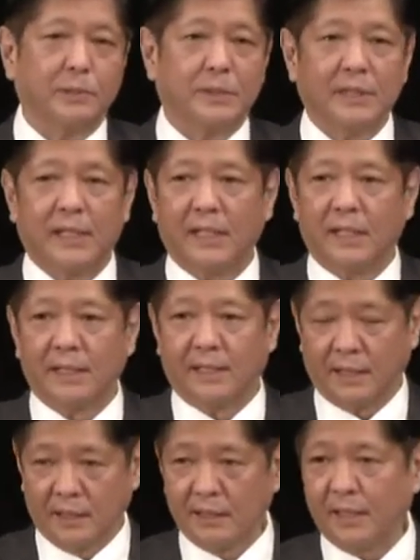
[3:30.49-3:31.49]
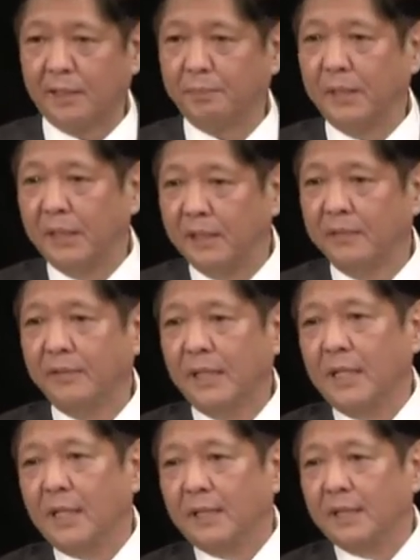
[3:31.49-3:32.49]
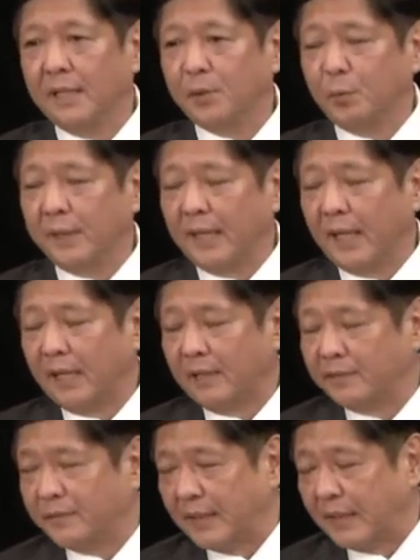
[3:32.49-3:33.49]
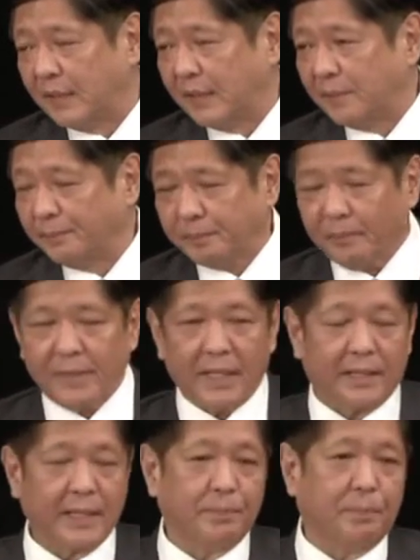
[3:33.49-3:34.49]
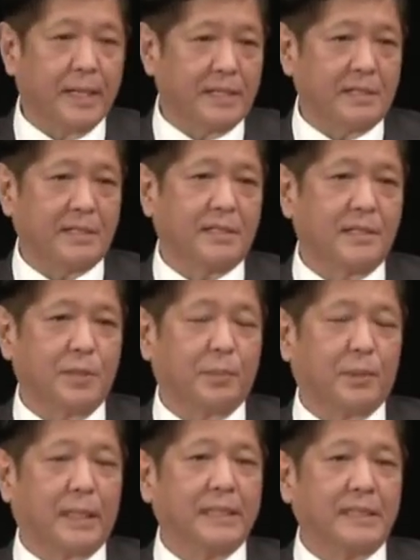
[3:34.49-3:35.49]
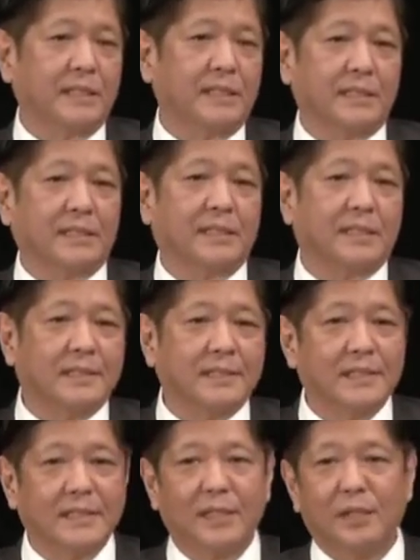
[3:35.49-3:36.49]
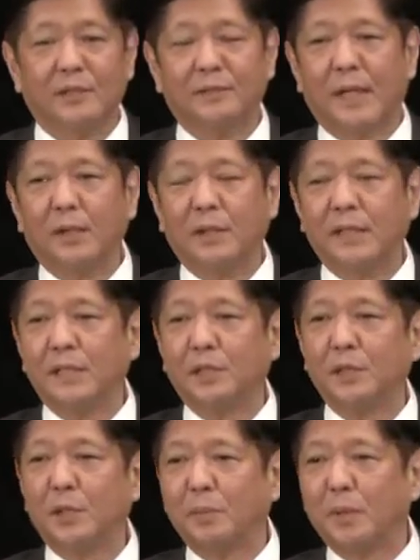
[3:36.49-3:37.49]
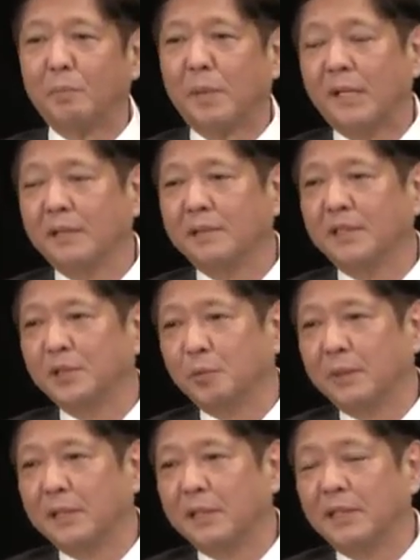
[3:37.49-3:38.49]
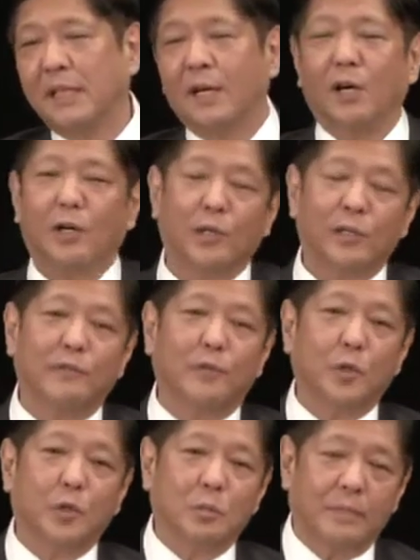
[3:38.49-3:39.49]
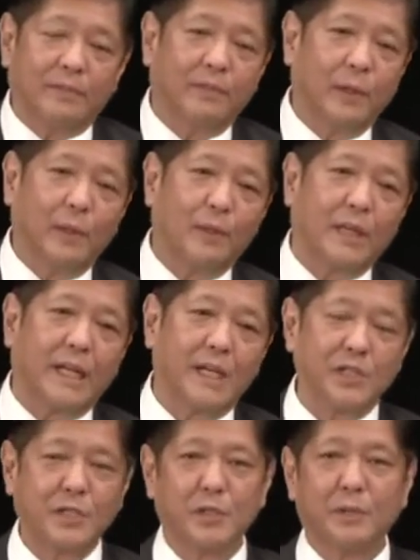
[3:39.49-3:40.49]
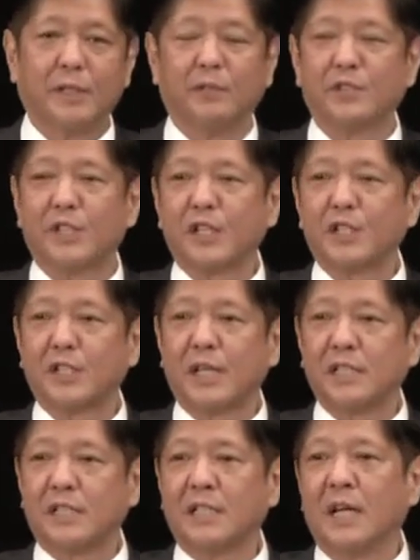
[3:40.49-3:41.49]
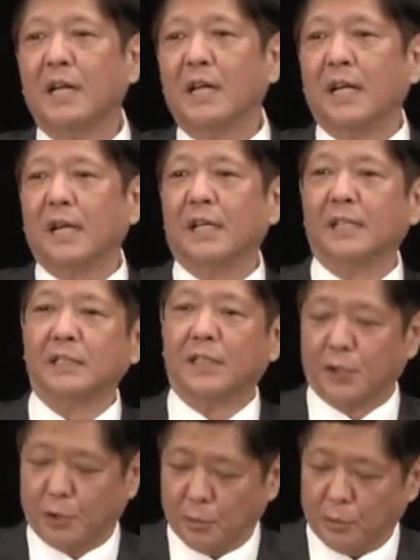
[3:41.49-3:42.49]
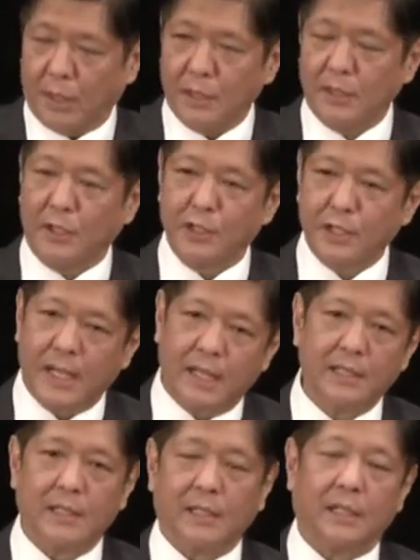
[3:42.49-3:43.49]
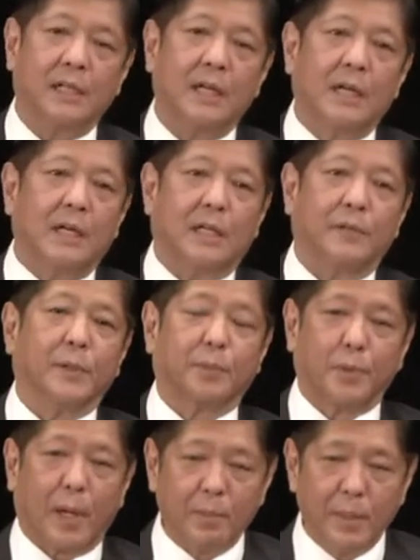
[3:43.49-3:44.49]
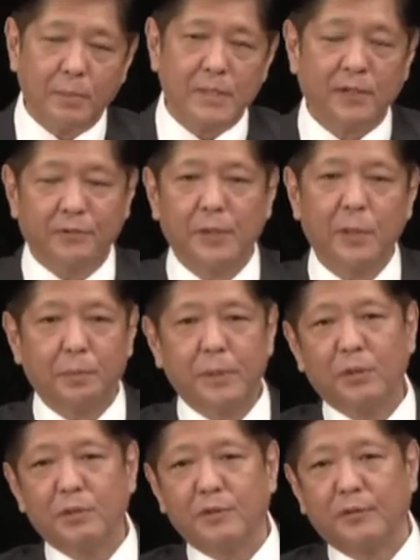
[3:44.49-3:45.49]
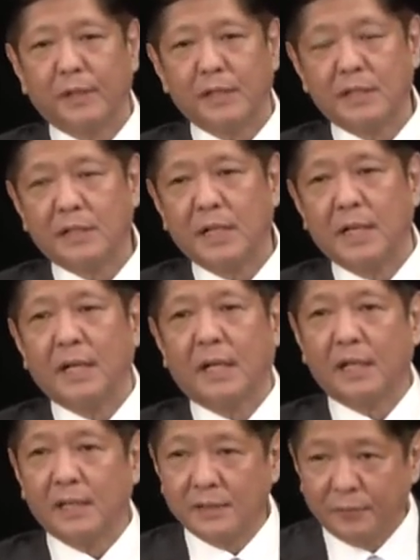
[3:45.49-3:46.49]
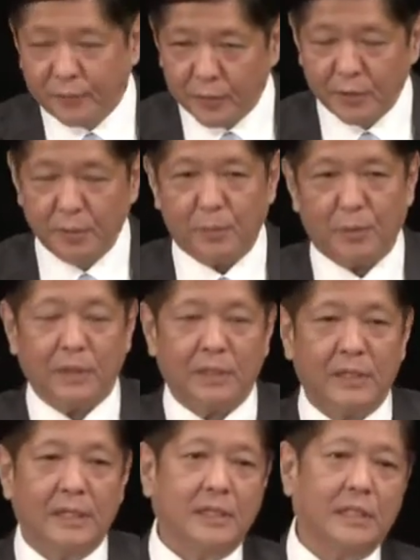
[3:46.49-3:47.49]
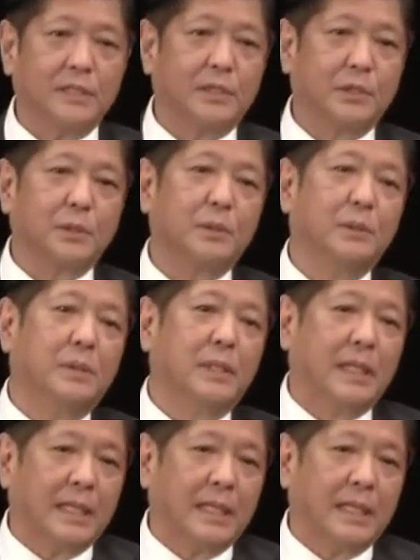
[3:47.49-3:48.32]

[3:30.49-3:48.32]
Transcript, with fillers: We, I think, I believe that we have uh, the best and the brightest uh, of our economic managers, with a, uh, all of whom have a long history of success and a true understanding of the problems that Filipinos face, and furthermore, a true